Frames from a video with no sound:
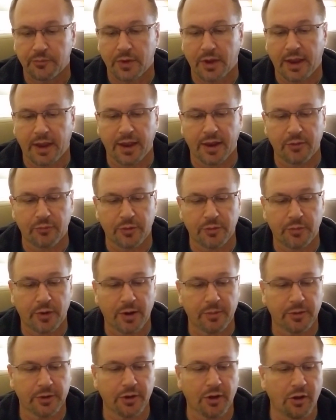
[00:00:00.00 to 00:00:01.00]
and we
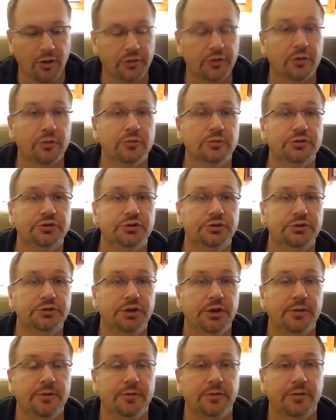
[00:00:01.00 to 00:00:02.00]
probably all know
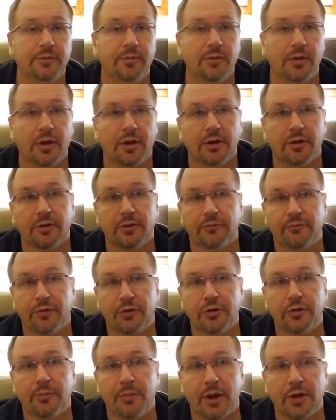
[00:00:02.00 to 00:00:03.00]
or have
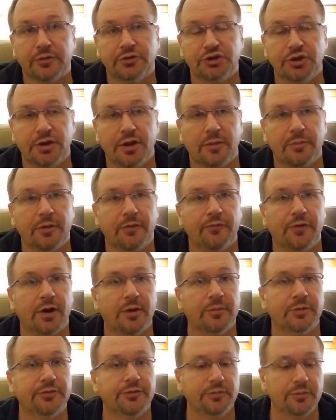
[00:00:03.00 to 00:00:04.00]
heard about GW
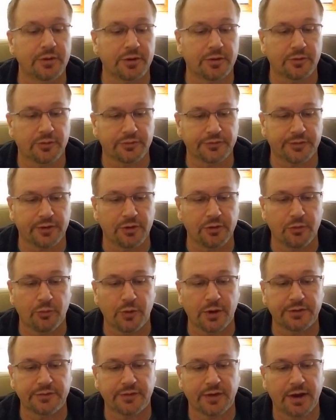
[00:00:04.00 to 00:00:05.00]
Pharmaceuticals, they're the
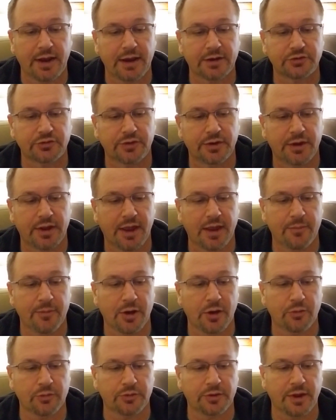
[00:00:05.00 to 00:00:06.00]
ones that actually came
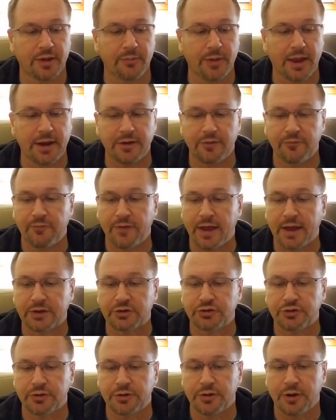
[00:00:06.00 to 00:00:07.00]
out, they
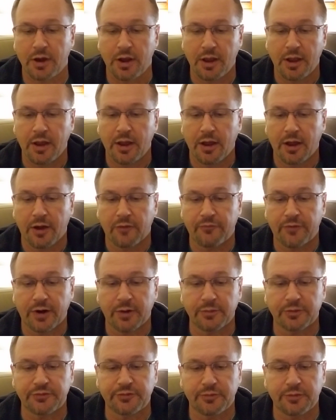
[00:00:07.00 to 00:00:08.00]
manufacture a
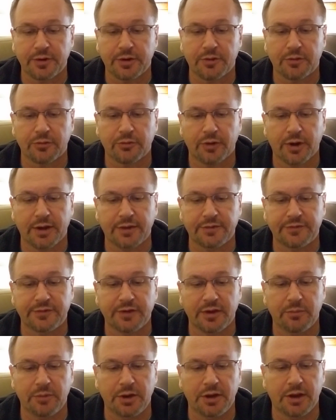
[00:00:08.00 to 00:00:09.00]
pharmaceutical-grade
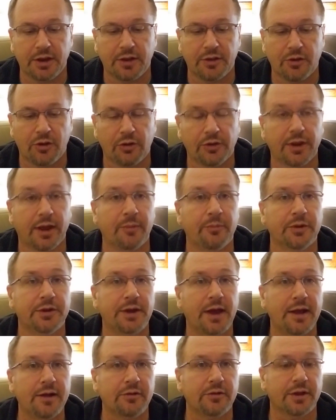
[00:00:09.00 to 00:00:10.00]
CBD called
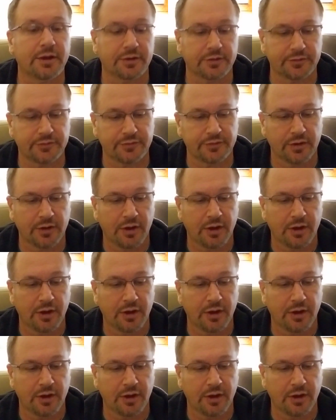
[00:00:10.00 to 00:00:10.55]
Epidiolex,